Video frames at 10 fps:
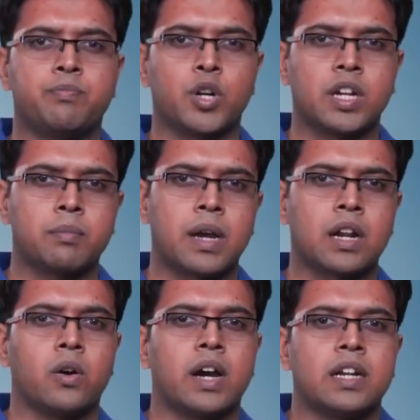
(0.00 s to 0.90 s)
product
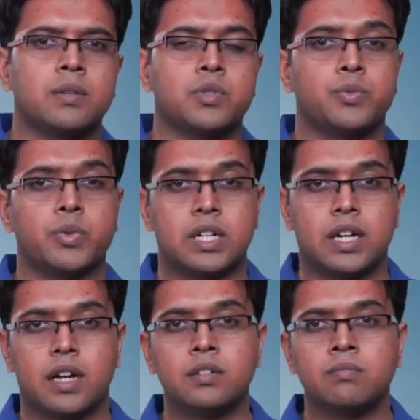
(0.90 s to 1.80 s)
backlog items which were
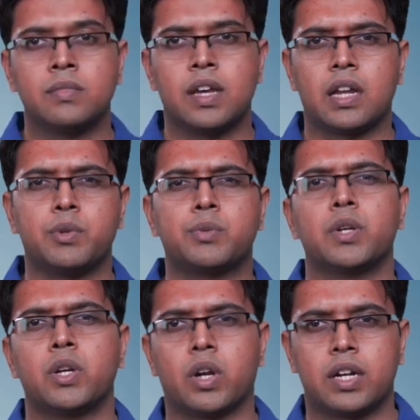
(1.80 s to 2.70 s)
done and which
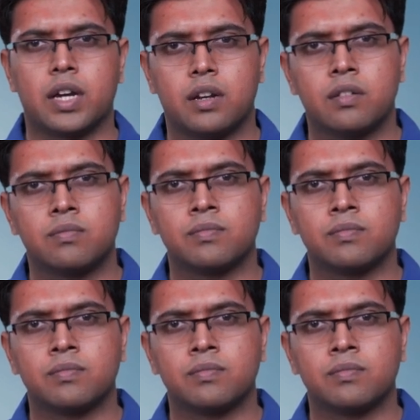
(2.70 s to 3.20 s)
were not done.